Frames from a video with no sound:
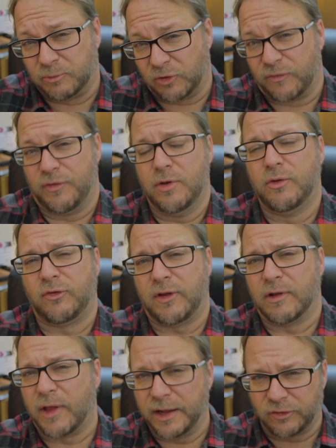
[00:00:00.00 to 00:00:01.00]

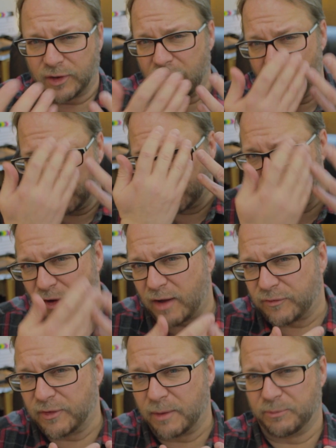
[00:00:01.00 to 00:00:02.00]
Diffusing light's going to help
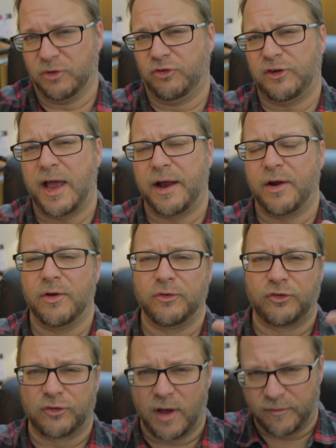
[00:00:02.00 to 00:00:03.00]
soften up the
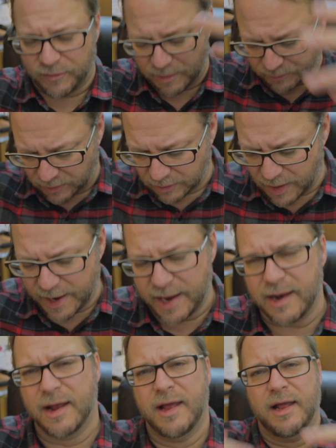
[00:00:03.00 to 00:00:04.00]
shadows, soften up the
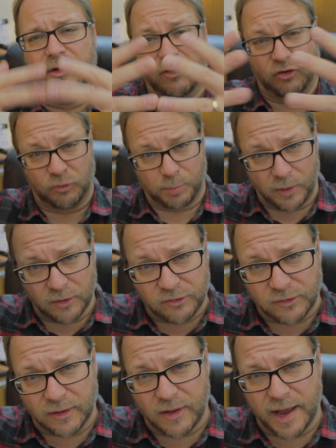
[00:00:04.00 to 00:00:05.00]
light,
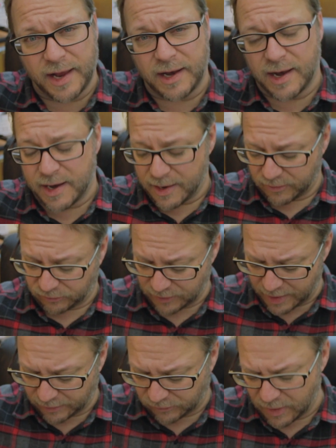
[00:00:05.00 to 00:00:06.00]
disperse the light, and in a
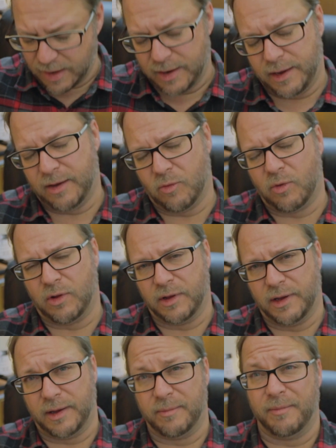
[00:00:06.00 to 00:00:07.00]
sense, it
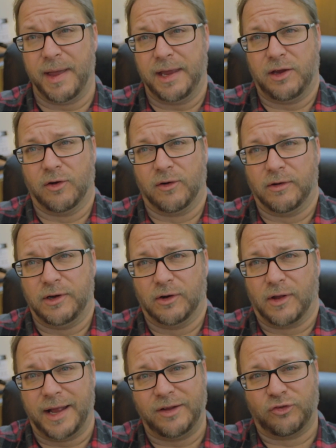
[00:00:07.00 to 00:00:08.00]
will make your
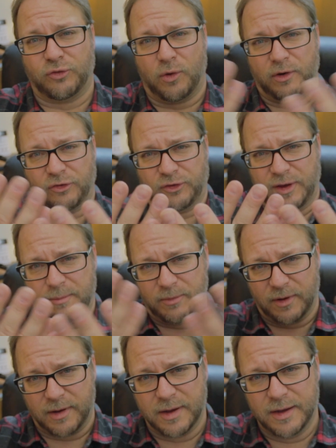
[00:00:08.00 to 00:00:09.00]
light source seem
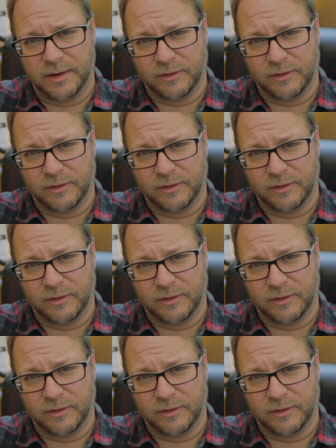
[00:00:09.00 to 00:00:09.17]
to